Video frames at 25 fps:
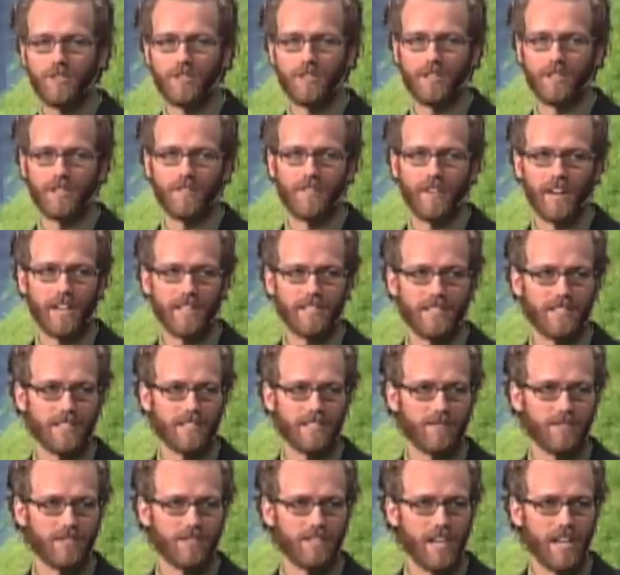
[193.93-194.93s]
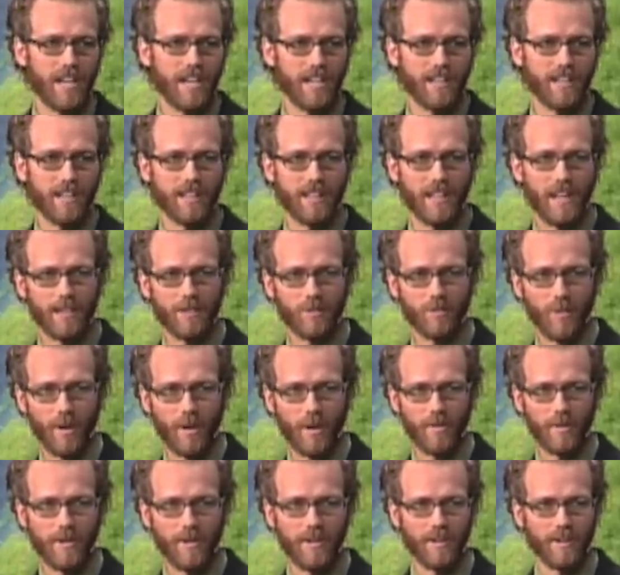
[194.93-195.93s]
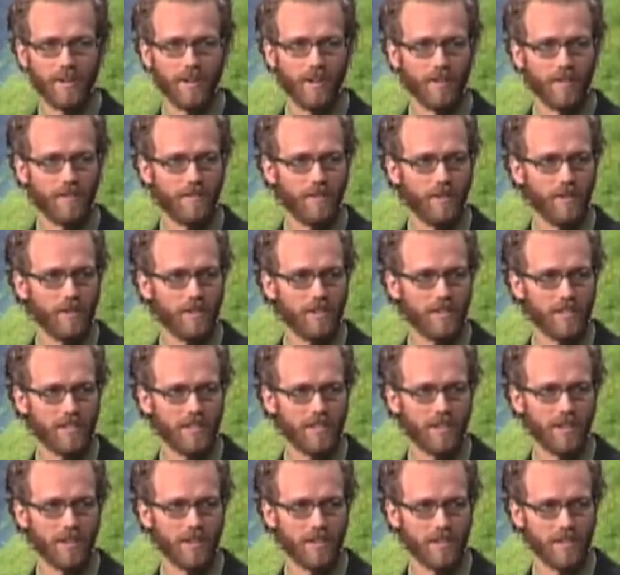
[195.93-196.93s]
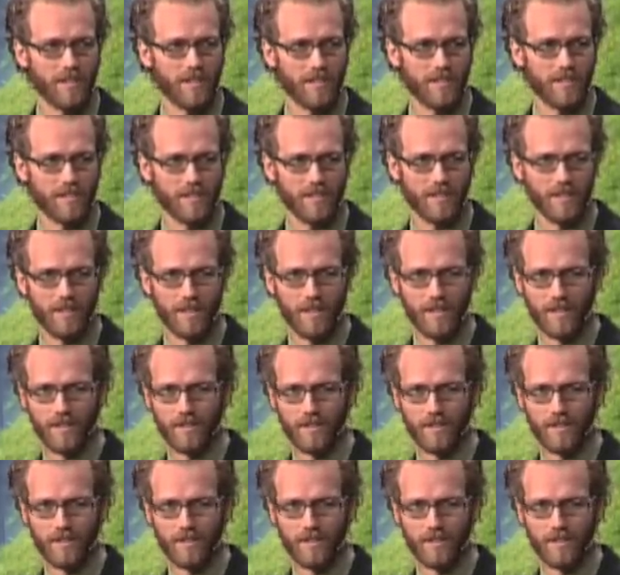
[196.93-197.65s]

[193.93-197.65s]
to the devices of Satan, and that's why we are focusing on this